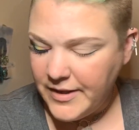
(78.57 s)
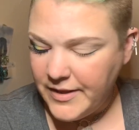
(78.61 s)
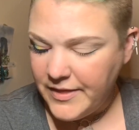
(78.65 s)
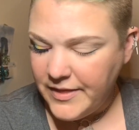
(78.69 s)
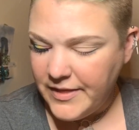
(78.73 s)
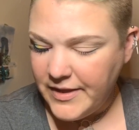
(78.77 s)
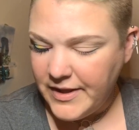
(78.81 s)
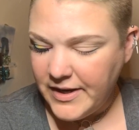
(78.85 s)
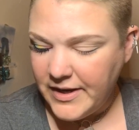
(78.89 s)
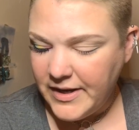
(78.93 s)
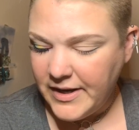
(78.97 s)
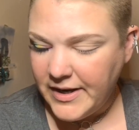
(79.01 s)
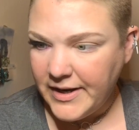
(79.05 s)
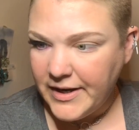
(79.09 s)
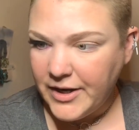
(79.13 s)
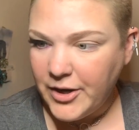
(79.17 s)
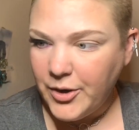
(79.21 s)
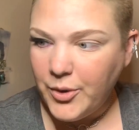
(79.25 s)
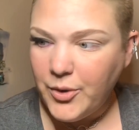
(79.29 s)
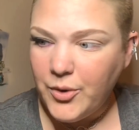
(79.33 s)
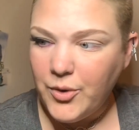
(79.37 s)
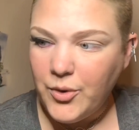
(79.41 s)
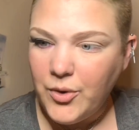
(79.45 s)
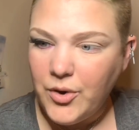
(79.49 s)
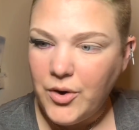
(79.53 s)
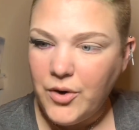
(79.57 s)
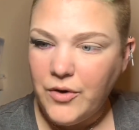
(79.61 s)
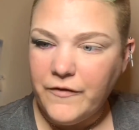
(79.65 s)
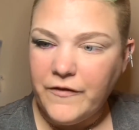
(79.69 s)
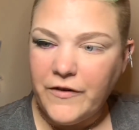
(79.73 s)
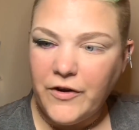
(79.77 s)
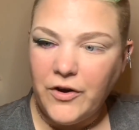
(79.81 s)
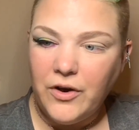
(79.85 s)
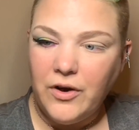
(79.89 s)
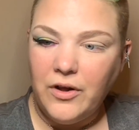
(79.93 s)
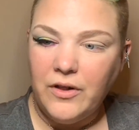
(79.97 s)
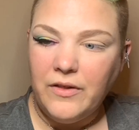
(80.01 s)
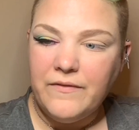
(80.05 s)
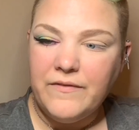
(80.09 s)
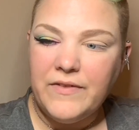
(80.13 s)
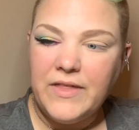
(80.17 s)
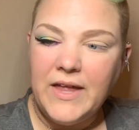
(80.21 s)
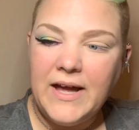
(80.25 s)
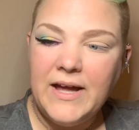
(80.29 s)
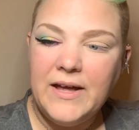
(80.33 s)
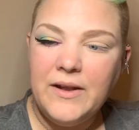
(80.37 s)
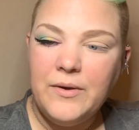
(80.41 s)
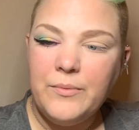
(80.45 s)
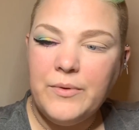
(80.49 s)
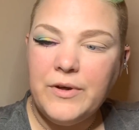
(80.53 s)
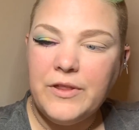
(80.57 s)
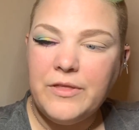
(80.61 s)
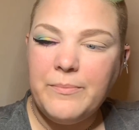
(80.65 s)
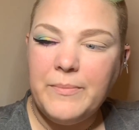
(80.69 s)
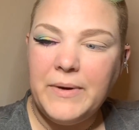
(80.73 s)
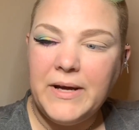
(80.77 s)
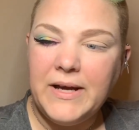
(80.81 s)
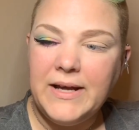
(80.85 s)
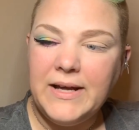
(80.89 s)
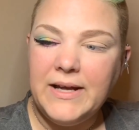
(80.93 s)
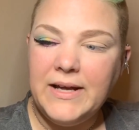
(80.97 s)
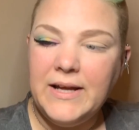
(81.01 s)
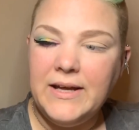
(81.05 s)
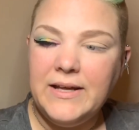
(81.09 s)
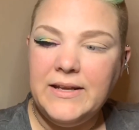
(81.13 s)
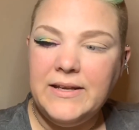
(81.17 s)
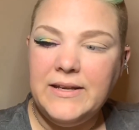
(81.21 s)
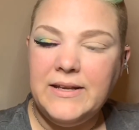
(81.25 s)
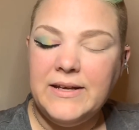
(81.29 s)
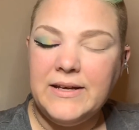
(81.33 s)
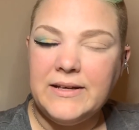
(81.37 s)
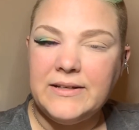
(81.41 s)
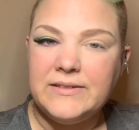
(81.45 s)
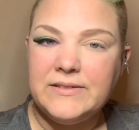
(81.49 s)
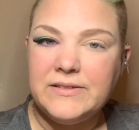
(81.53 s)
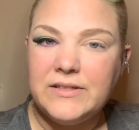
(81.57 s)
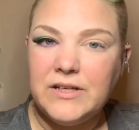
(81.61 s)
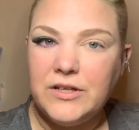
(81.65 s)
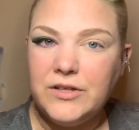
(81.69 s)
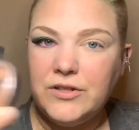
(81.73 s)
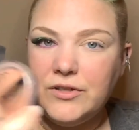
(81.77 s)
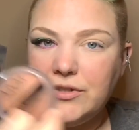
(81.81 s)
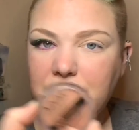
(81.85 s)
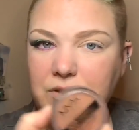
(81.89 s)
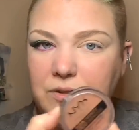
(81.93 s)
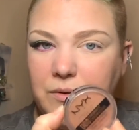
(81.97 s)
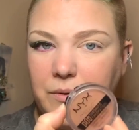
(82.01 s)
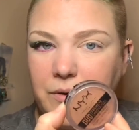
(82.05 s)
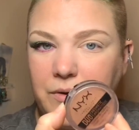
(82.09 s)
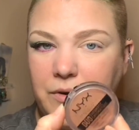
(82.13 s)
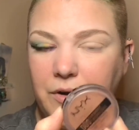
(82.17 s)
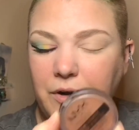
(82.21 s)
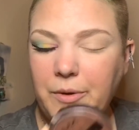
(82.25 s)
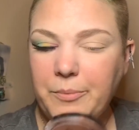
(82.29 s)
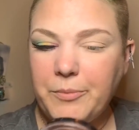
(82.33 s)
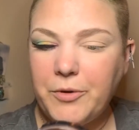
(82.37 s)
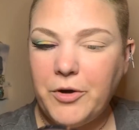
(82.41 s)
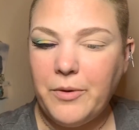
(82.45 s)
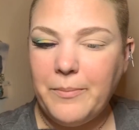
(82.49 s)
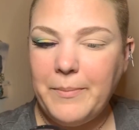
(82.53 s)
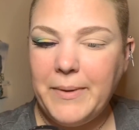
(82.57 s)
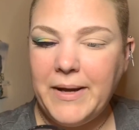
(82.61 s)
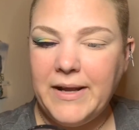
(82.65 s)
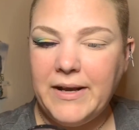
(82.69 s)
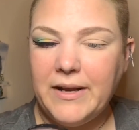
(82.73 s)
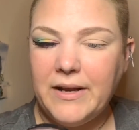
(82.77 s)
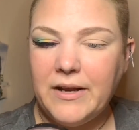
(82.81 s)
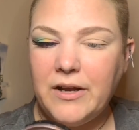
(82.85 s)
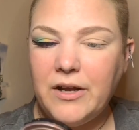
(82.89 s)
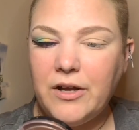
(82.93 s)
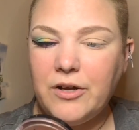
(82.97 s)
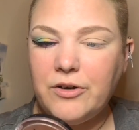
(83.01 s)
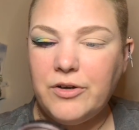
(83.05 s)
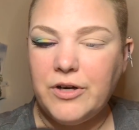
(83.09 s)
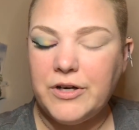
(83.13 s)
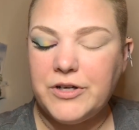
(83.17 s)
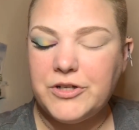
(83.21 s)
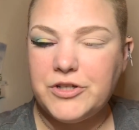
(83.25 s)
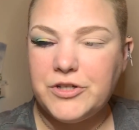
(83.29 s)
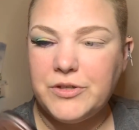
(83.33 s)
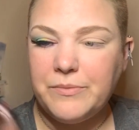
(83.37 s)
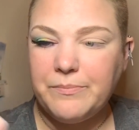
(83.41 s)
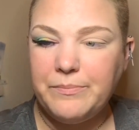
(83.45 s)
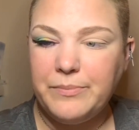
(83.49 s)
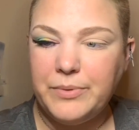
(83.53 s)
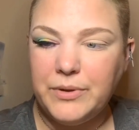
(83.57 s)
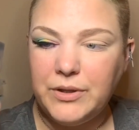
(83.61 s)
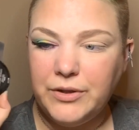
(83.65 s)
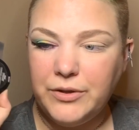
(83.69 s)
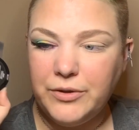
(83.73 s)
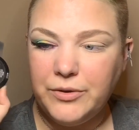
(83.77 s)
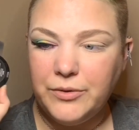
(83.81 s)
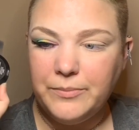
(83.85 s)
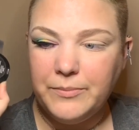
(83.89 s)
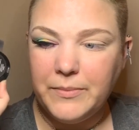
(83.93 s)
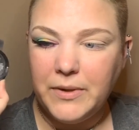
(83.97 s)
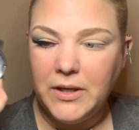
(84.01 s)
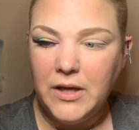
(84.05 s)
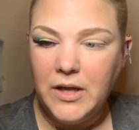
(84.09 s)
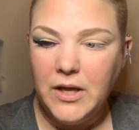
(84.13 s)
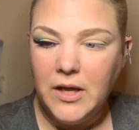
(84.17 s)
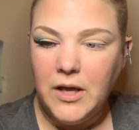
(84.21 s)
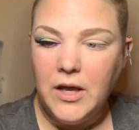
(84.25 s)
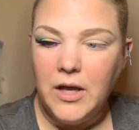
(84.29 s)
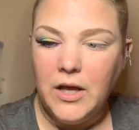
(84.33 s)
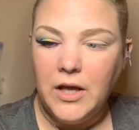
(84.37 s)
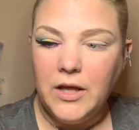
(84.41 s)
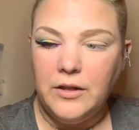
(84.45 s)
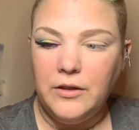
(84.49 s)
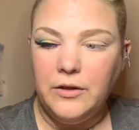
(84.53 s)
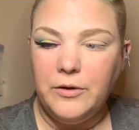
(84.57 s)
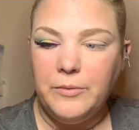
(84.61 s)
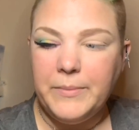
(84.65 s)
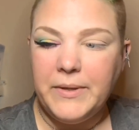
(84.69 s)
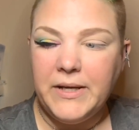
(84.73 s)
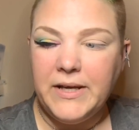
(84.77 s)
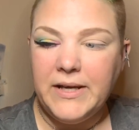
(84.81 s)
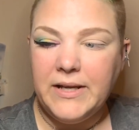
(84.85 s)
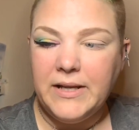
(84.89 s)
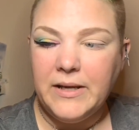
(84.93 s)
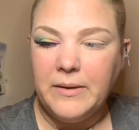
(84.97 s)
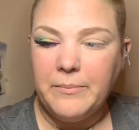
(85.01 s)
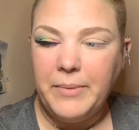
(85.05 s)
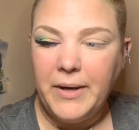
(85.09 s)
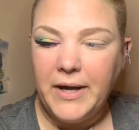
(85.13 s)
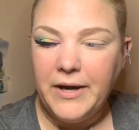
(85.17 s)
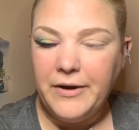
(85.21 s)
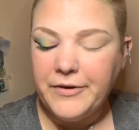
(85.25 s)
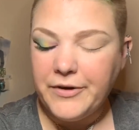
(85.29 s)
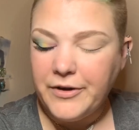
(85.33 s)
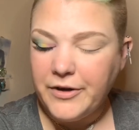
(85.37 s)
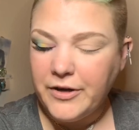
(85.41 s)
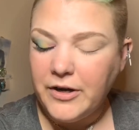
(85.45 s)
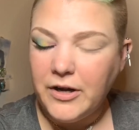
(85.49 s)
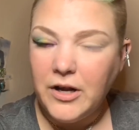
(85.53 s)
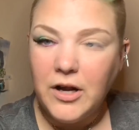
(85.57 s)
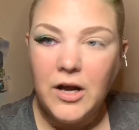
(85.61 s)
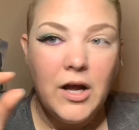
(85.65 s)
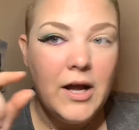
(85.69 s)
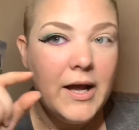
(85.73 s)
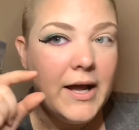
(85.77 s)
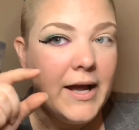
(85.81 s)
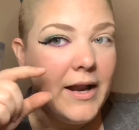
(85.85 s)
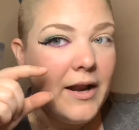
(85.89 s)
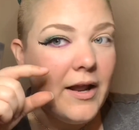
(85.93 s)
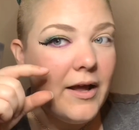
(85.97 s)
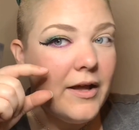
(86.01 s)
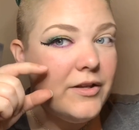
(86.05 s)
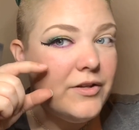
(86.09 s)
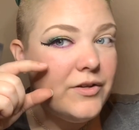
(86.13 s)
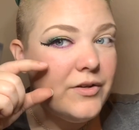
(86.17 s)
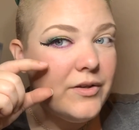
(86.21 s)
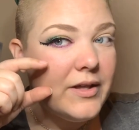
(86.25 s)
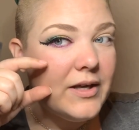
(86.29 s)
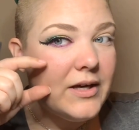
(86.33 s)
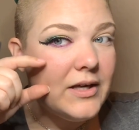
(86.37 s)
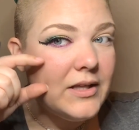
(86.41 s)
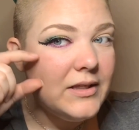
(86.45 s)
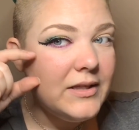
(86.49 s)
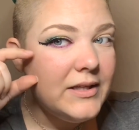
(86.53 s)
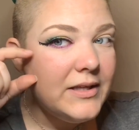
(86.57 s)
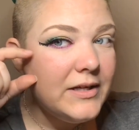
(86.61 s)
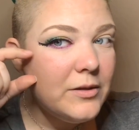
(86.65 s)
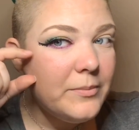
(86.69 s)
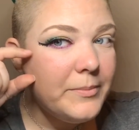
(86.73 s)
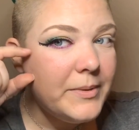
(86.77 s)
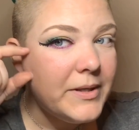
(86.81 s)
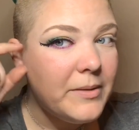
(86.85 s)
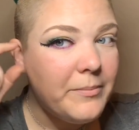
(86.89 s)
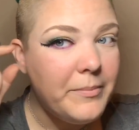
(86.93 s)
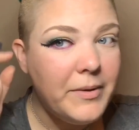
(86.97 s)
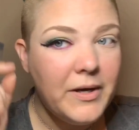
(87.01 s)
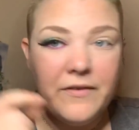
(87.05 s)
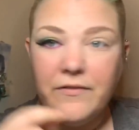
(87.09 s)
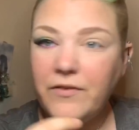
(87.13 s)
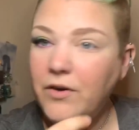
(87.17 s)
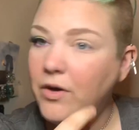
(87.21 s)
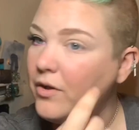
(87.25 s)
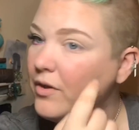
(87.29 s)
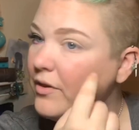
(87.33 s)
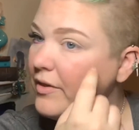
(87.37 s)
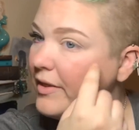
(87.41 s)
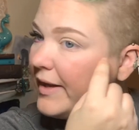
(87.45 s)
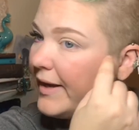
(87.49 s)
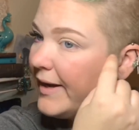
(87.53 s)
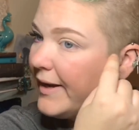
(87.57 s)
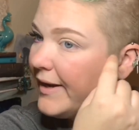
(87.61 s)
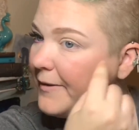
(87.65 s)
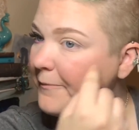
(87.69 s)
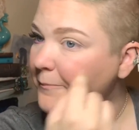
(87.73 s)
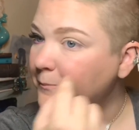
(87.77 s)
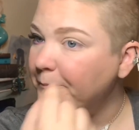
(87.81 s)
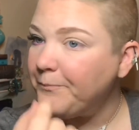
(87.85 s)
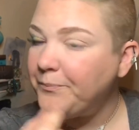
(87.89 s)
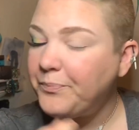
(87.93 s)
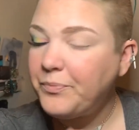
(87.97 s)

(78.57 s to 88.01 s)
Then I go over all of that with my NYX Duochrome Chromatic Crushed Bloom Illuminating Powder, and I do that a little bit above all that